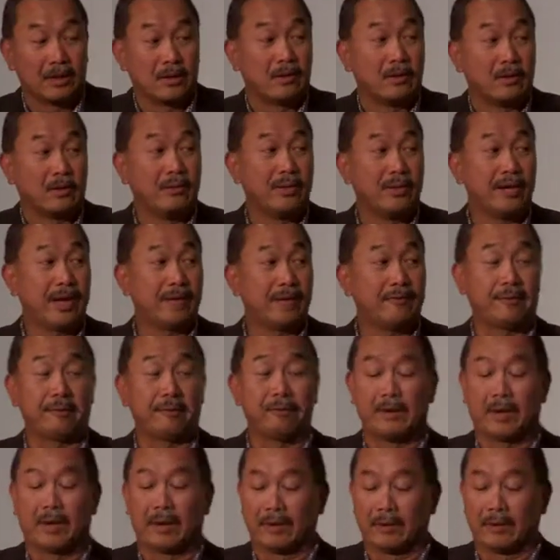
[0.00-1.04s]
We have
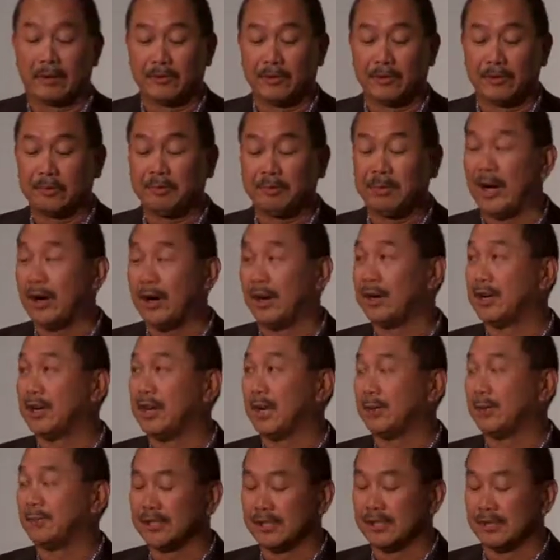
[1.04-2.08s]
a real paradigm
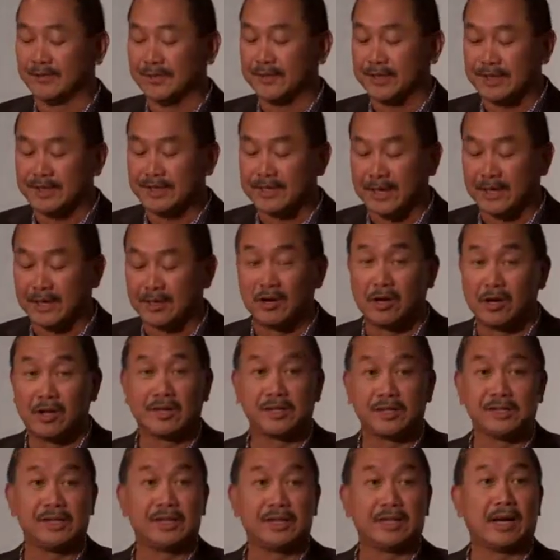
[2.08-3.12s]
shifting
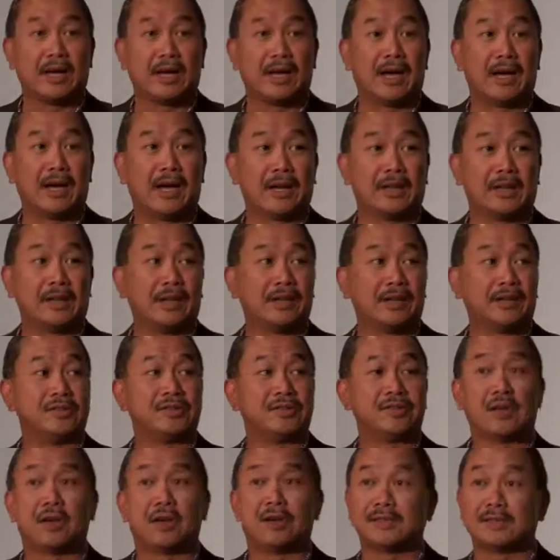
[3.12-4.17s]
technology. I think you
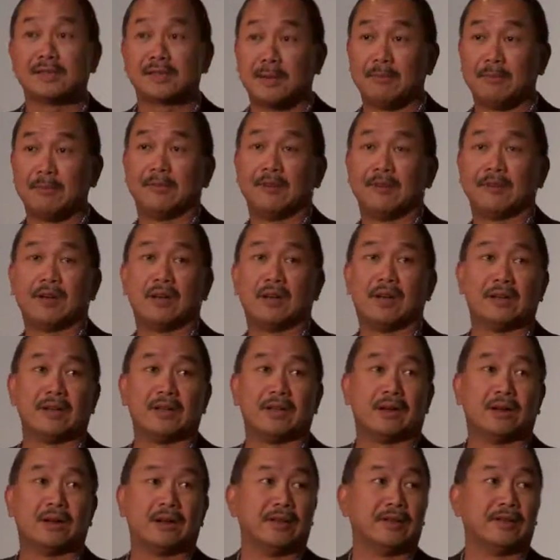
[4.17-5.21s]
saw some of it
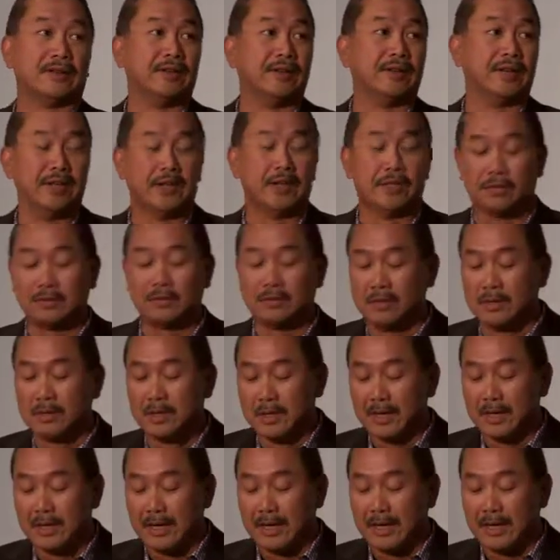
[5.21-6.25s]
on the video.
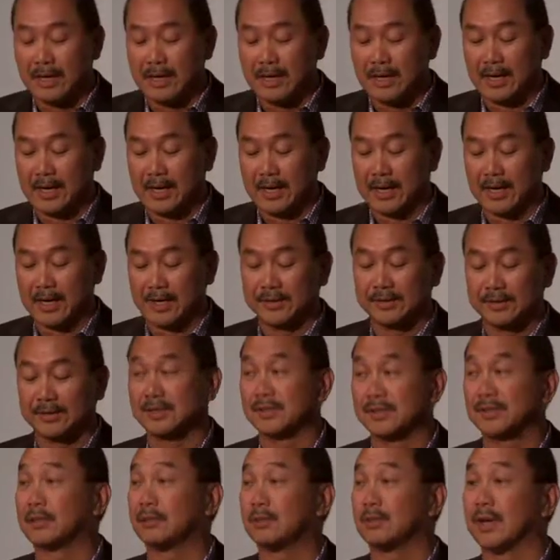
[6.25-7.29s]
I'd like to
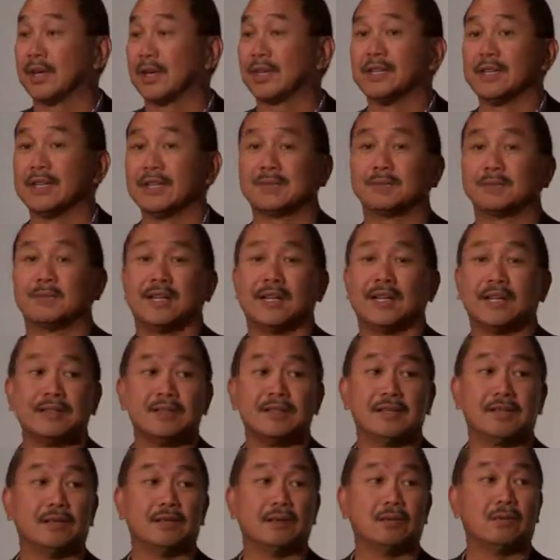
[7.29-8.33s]
just quickly explain to
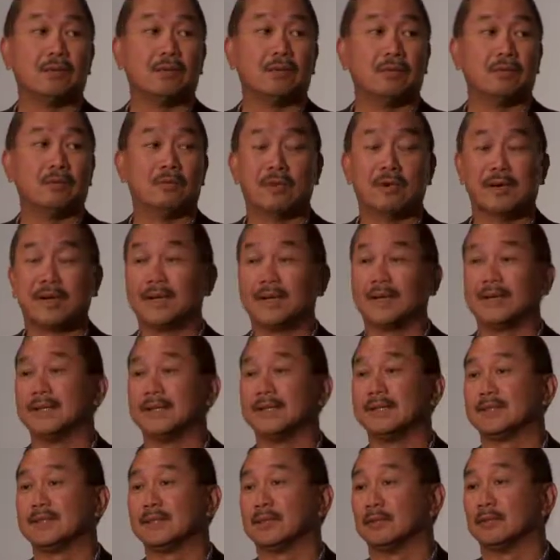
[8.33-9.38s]
you what it is
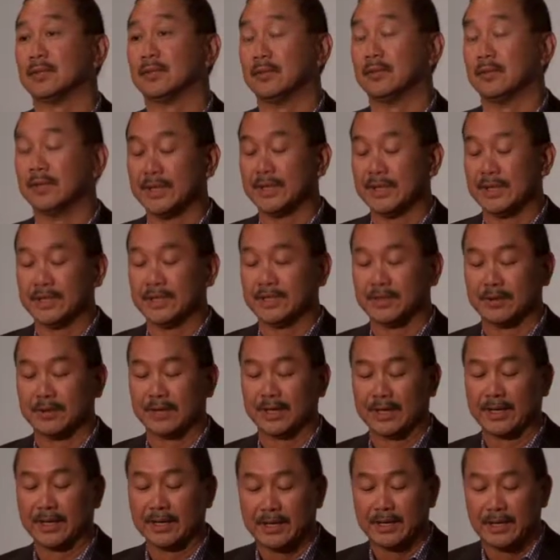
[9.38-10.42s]
that we're really
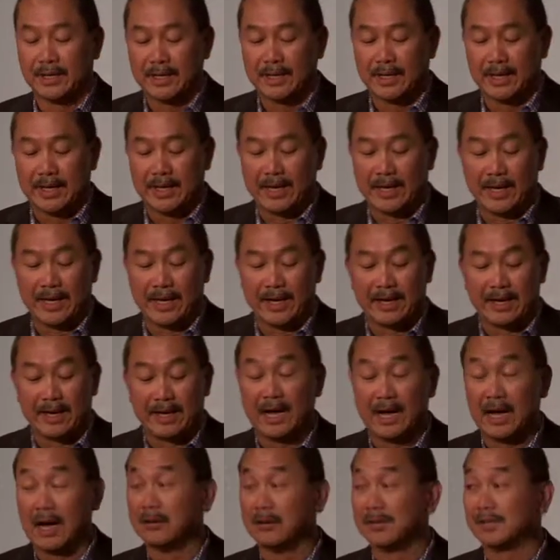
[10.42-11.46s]
doing and
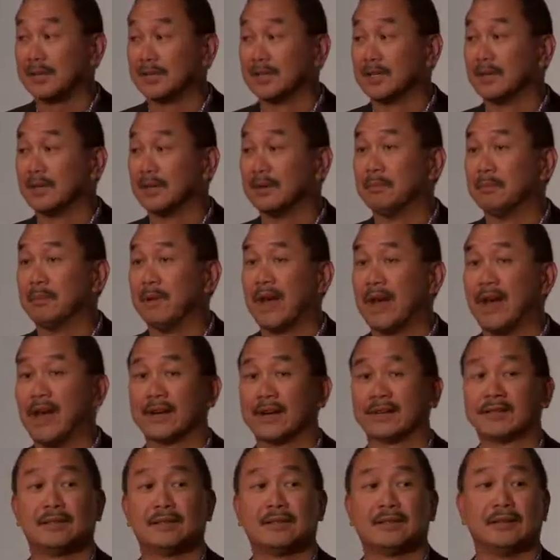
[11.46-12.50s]
how it's going to
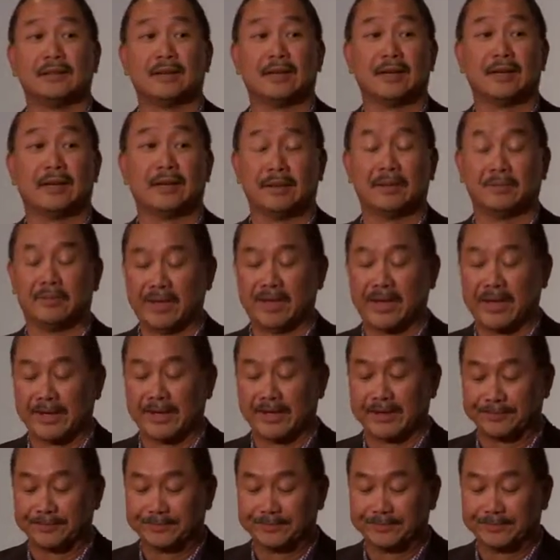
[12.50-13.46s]
impact the planet.